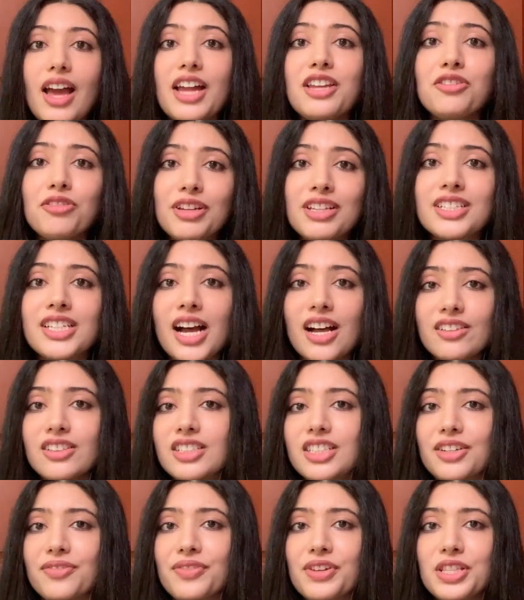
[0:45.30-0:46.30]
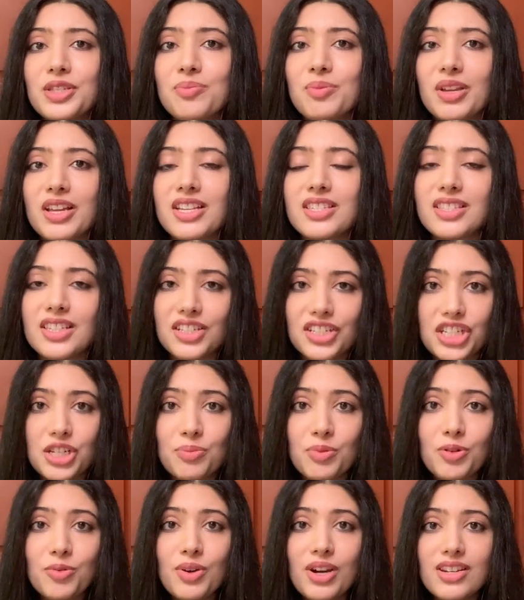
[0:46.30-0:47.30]
And you can tell the difference because the
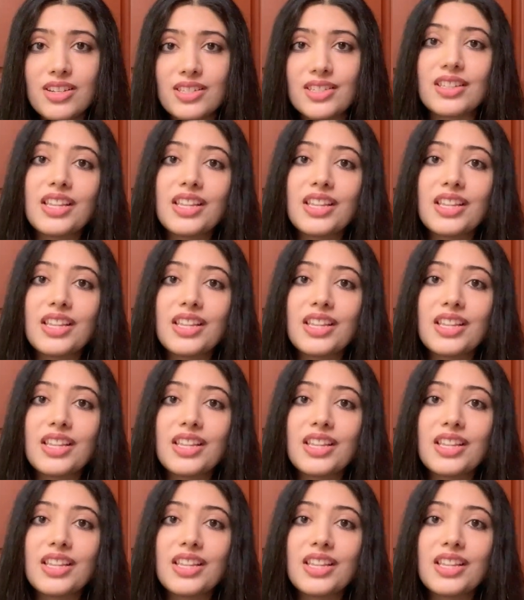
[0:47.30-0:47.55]
cheaper one is